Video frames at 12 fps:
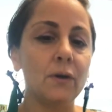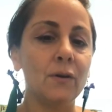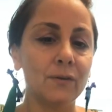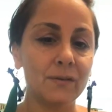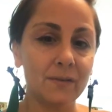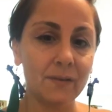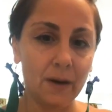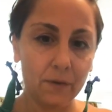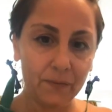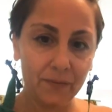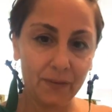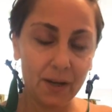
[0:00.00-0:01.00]

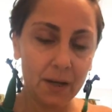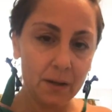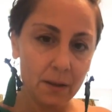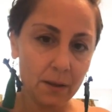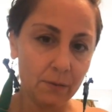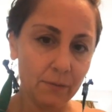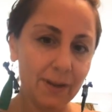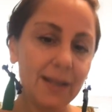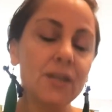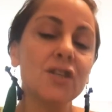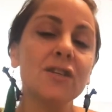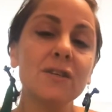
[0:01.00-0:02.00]
yourself in the
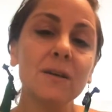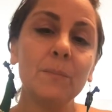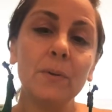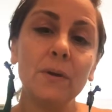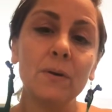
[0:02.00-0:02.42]
relationship.